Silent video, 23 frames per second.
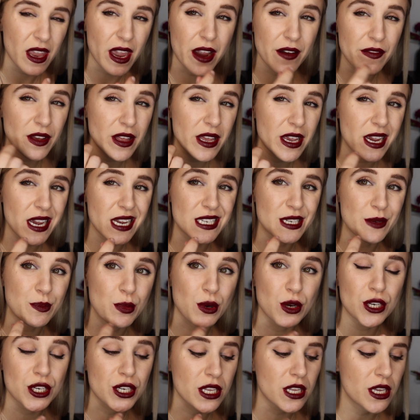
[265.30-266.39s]
I felt like I had to
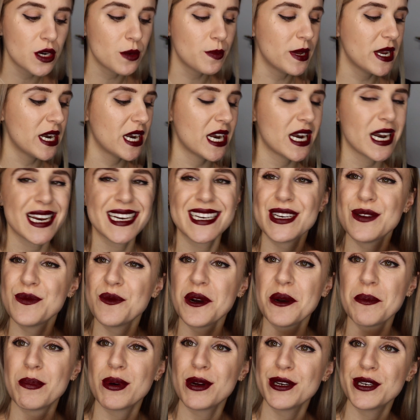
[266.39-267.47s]
push a little bit, and I didn't
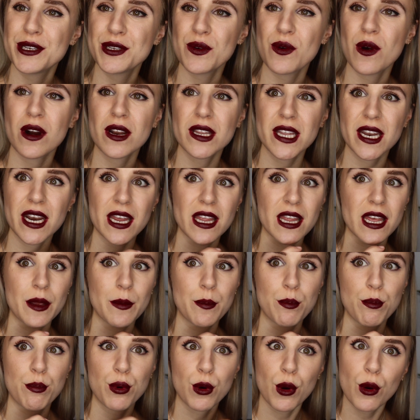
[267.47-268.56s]
want to push so hard that I like
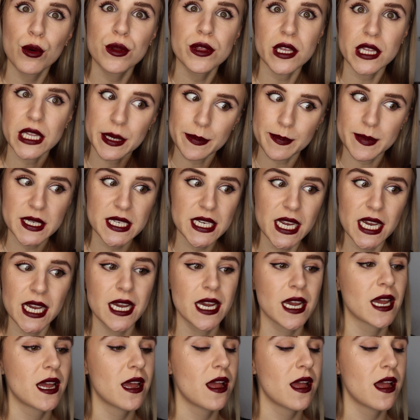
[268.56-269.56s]
broke the lipstick.